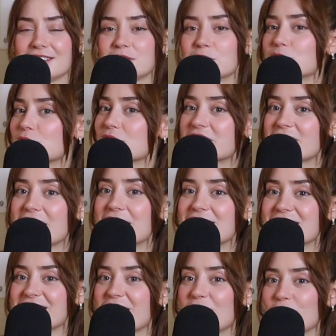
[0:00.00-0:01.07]
Social
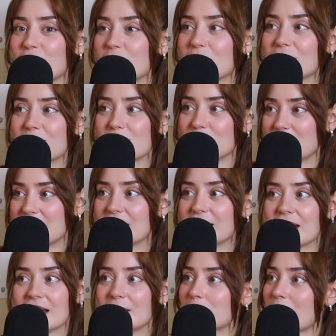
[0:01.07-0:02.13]
studies, if you're going to be
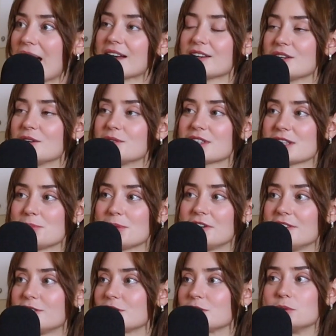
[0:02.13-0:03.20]
getting bad news in the middle
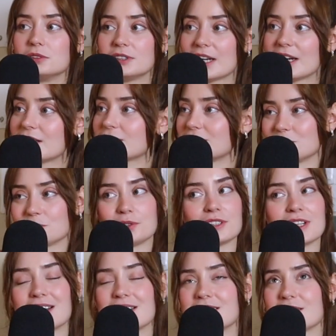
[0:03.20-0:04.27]
of a school day, social
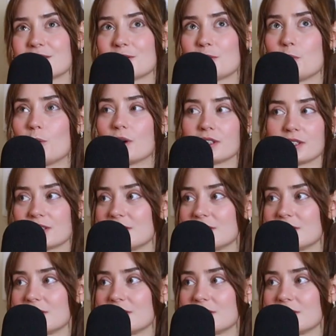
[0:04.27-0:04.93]
studies is the worst